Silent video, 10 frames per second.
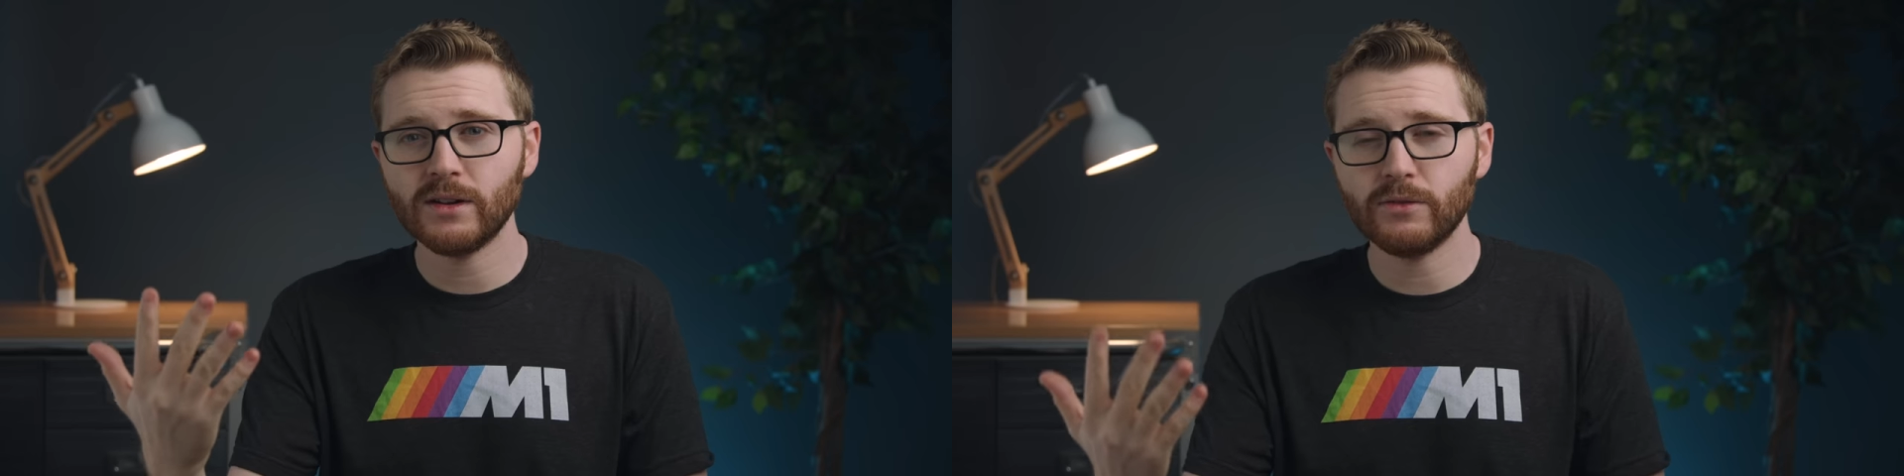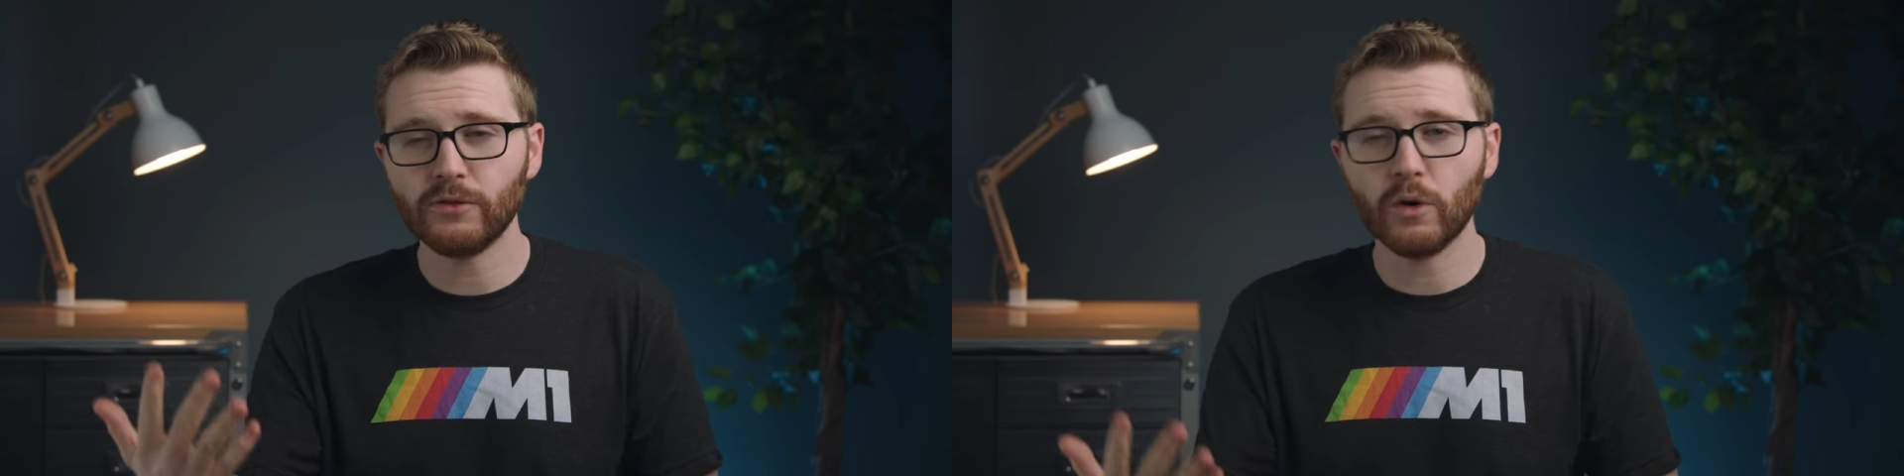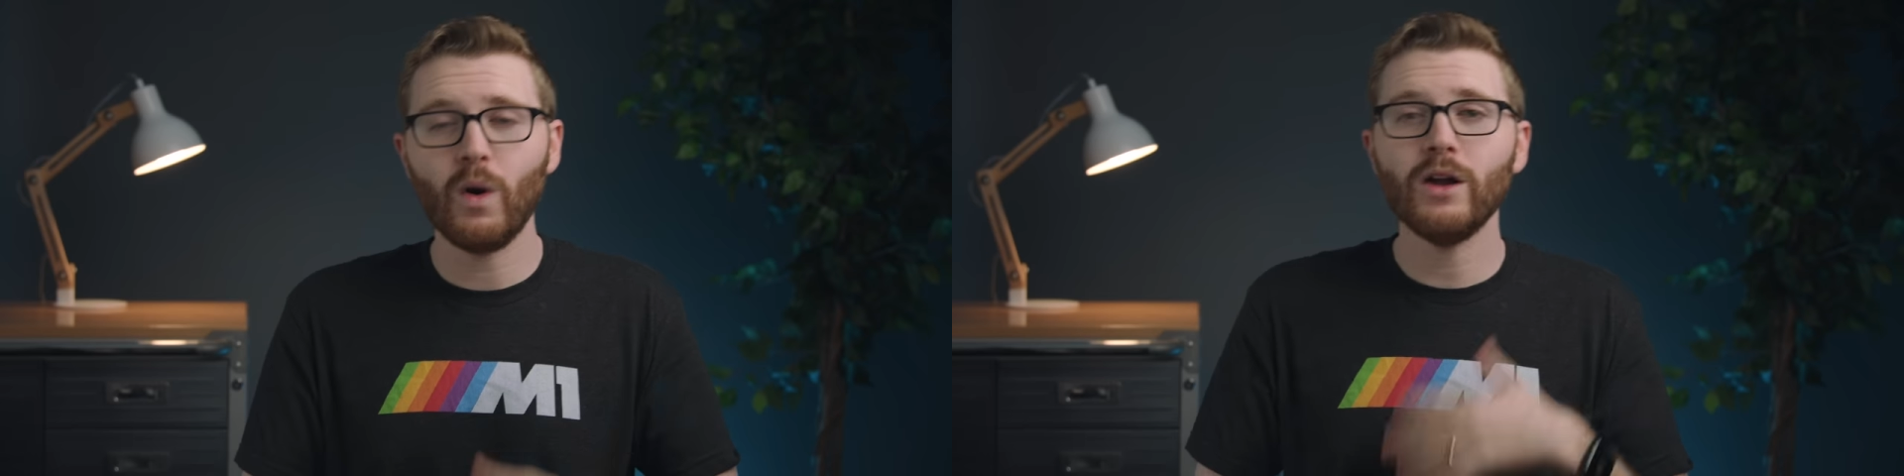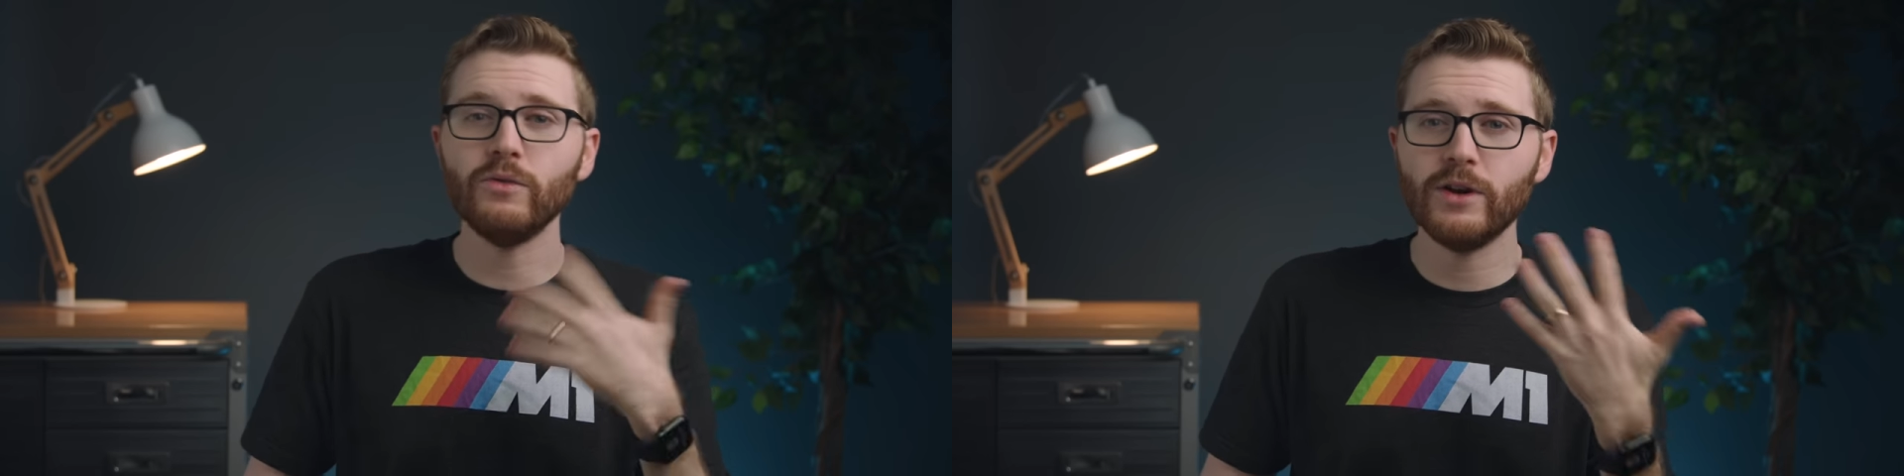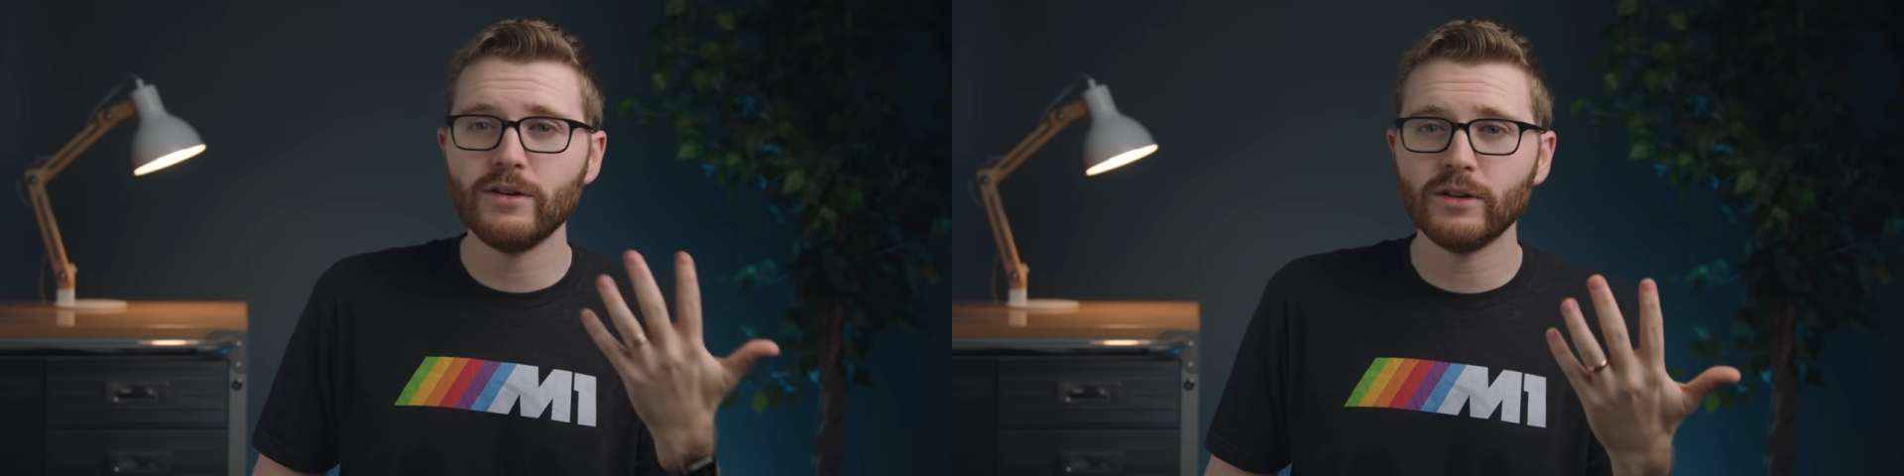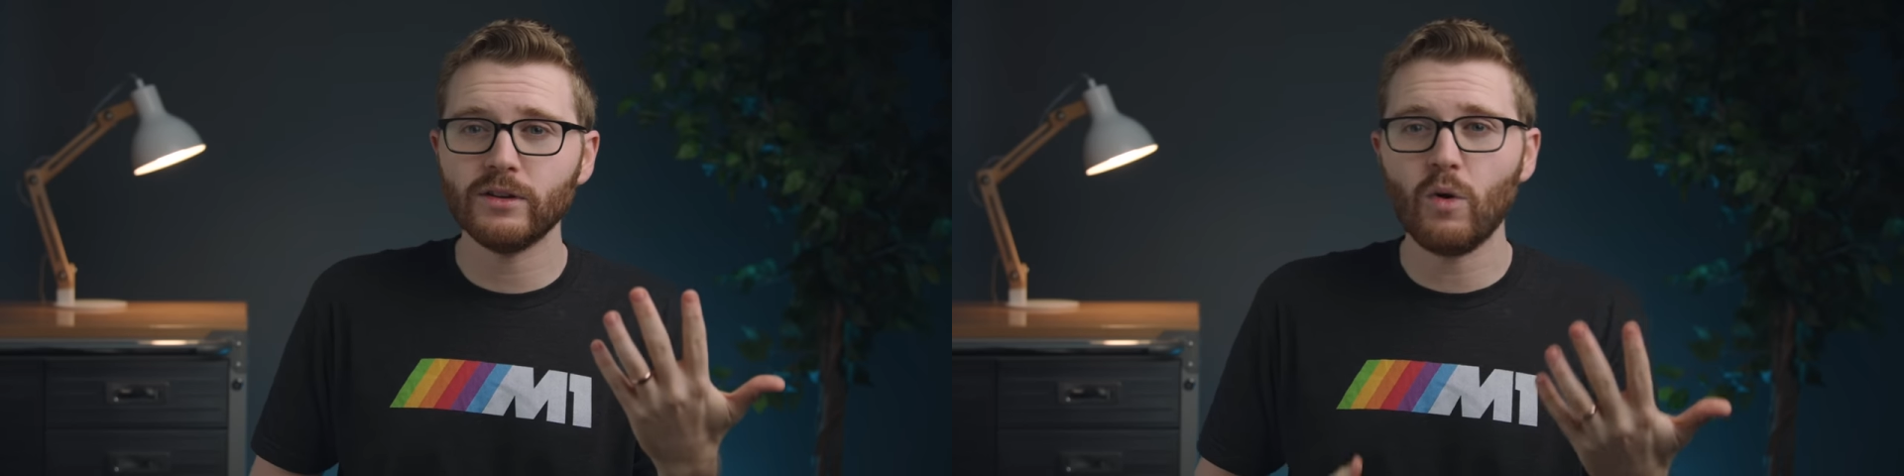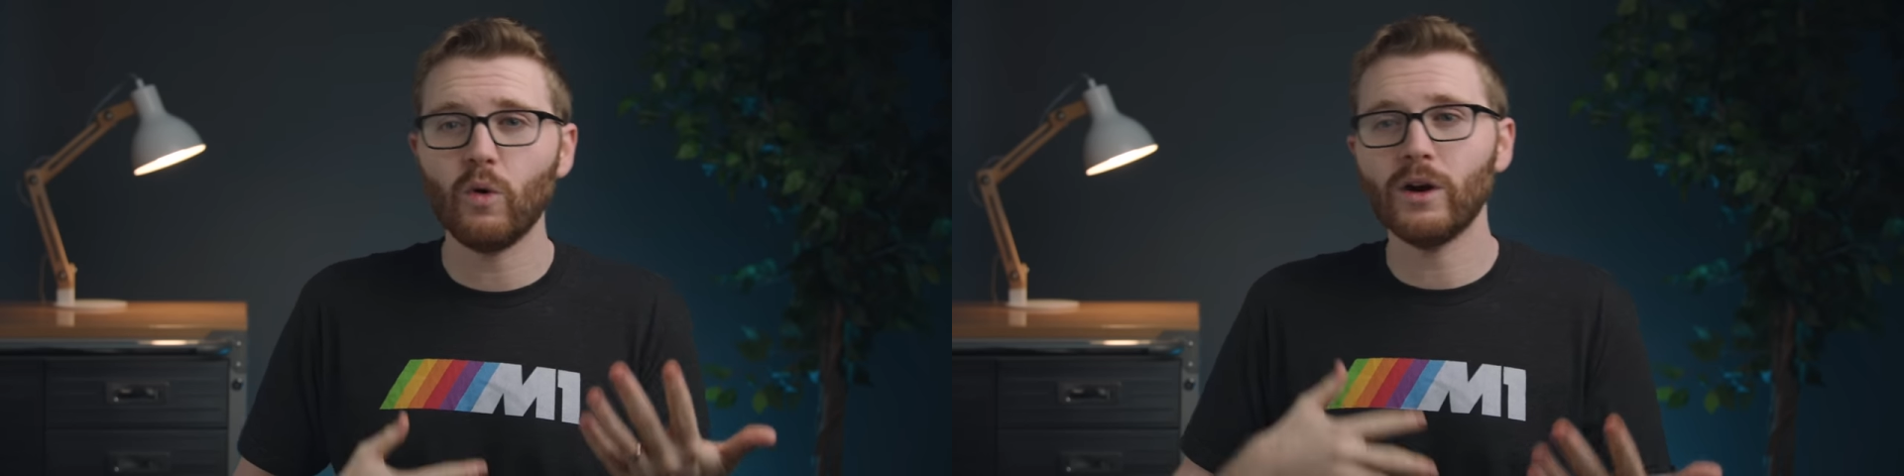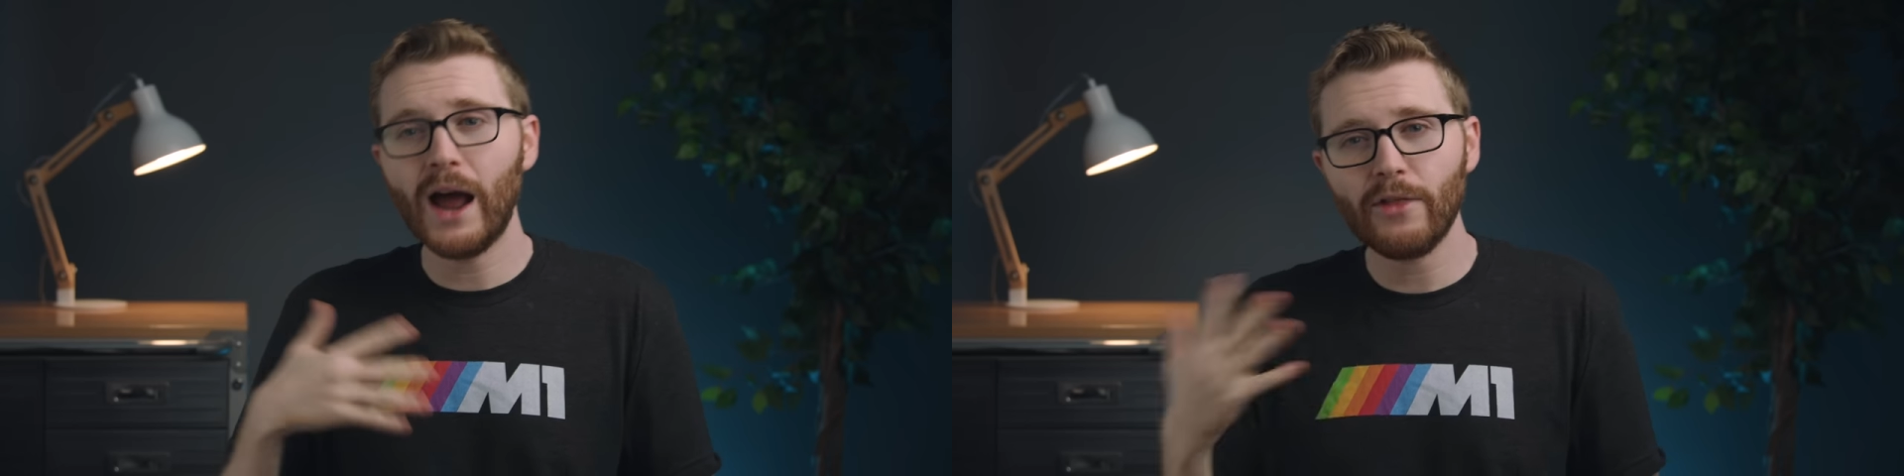And for one reason
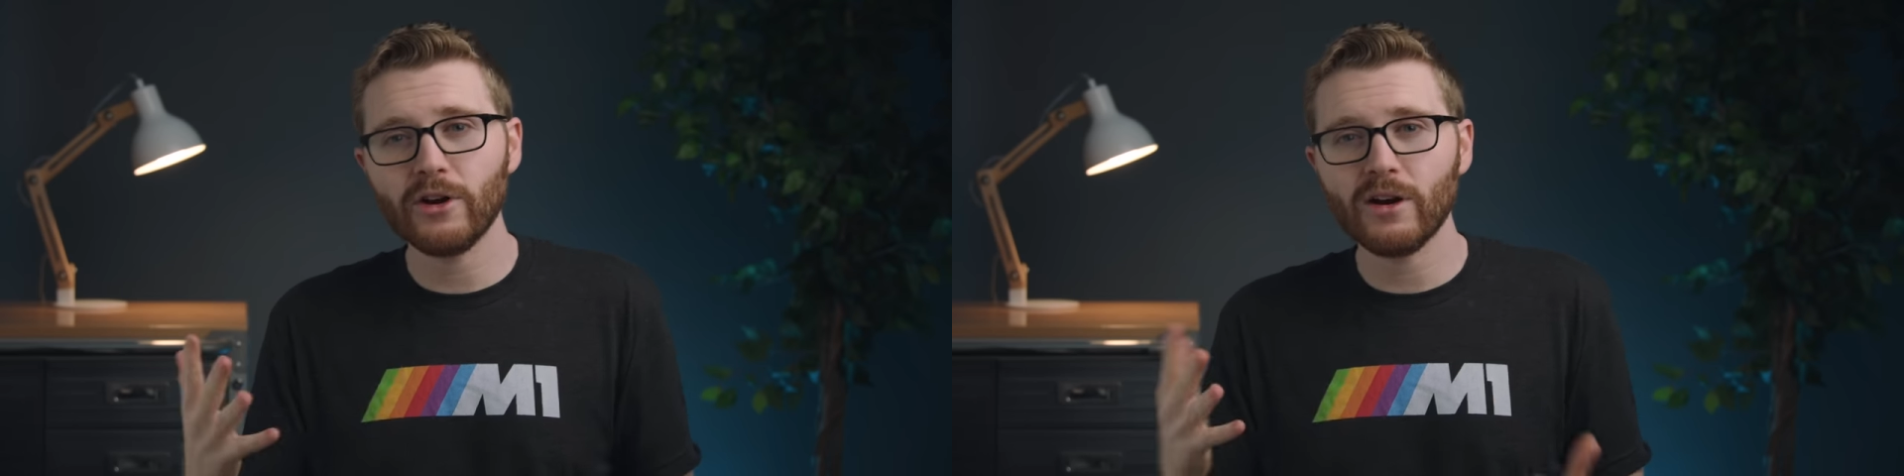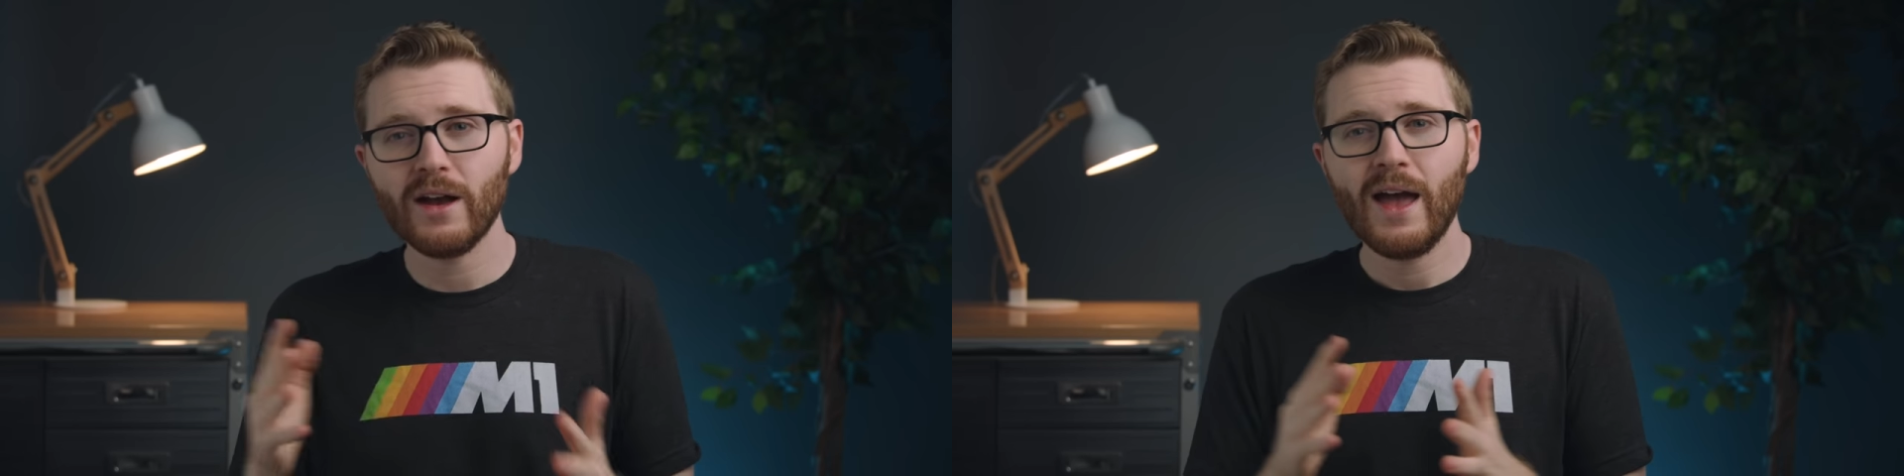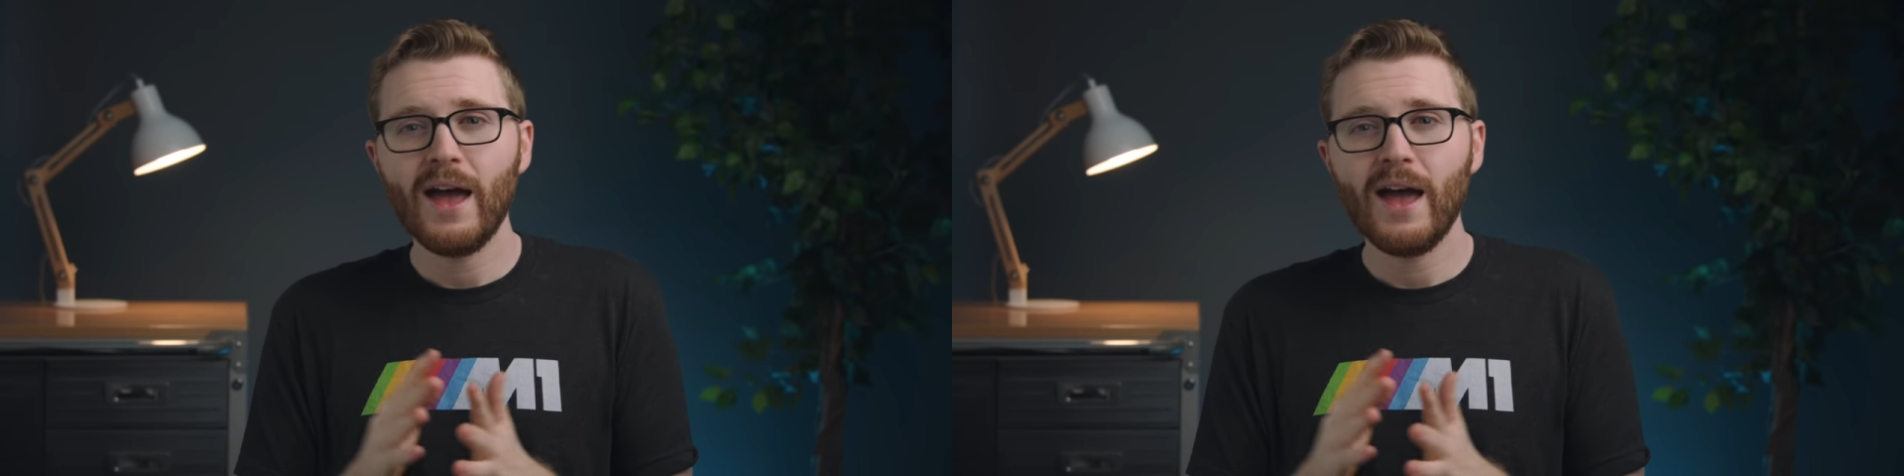or another,